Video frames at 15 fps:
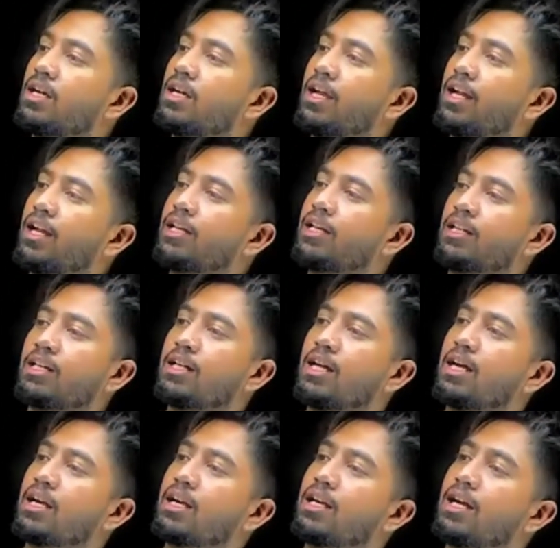Heading
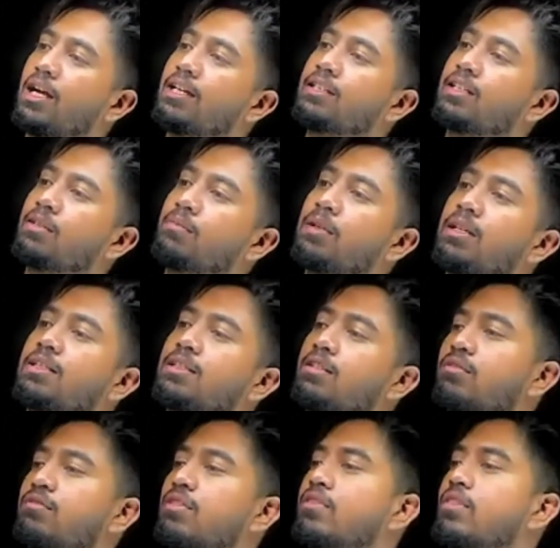IEEE
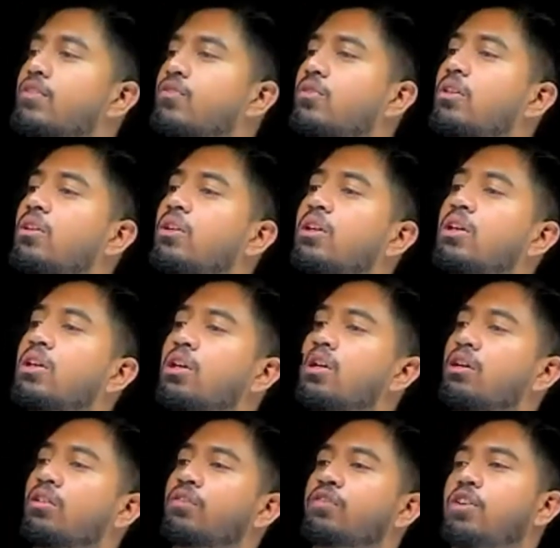754
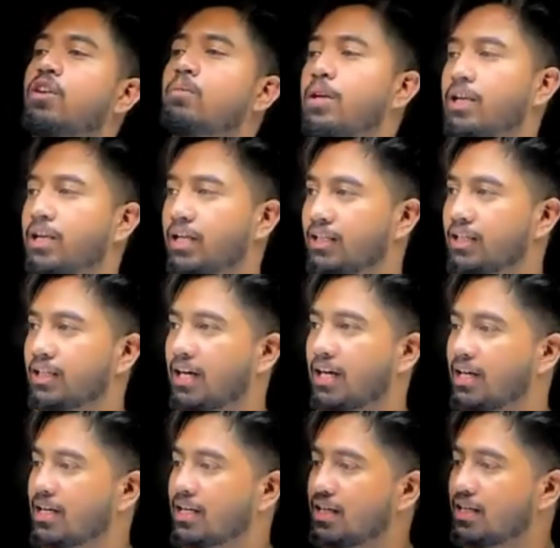
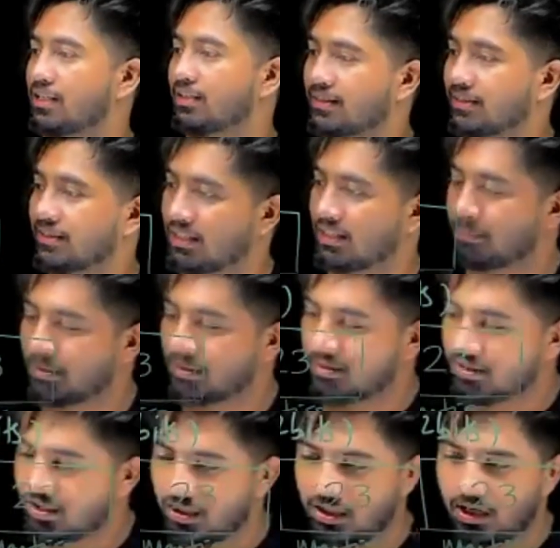format. Single
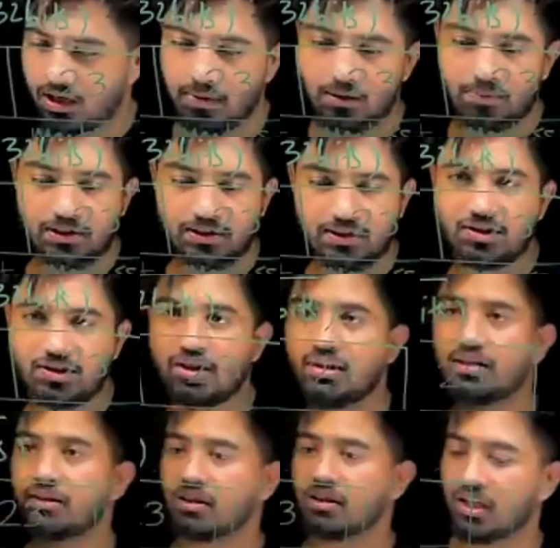precision, double
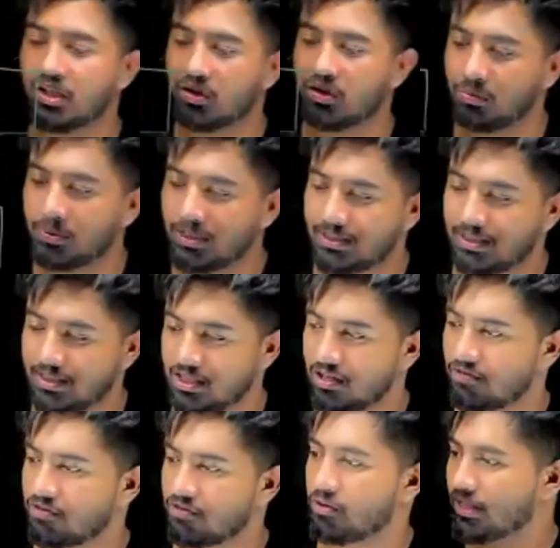precision, 32 bit,
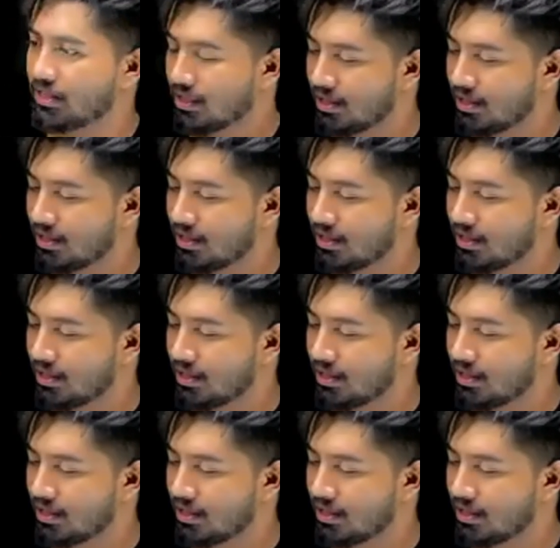64 bit,